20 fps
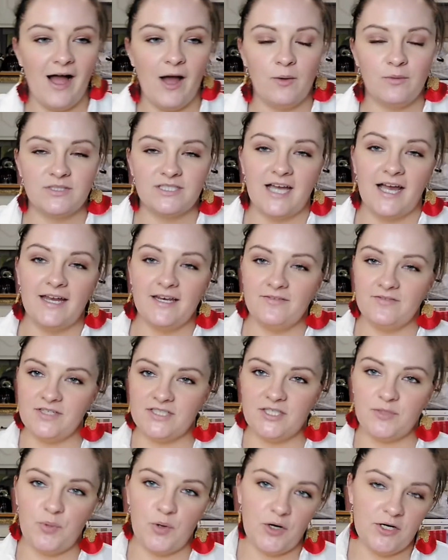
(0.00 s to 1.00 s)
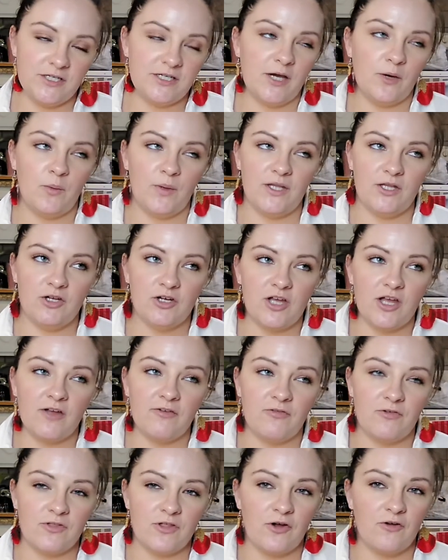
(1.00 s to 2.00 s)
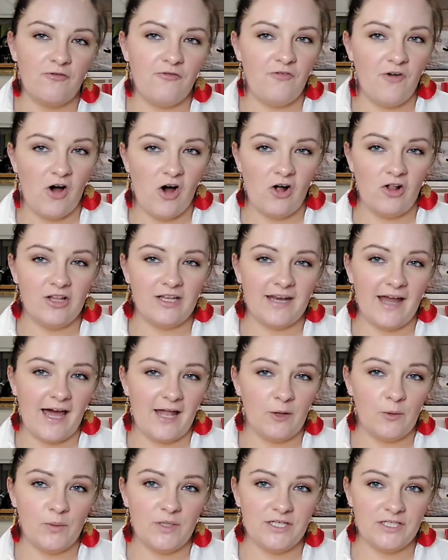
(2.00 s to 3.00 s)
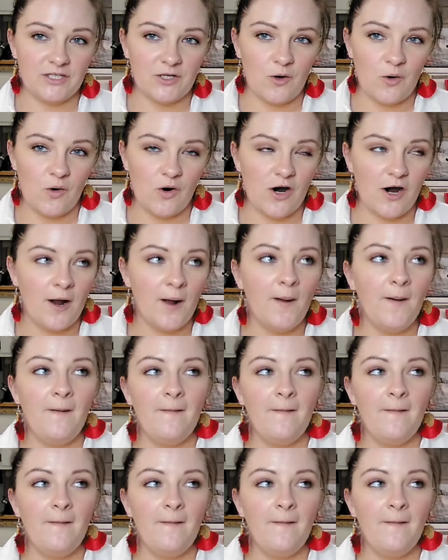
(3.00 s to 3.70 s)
I was kind of disappointed. I went looking for their fall and Halloween decor.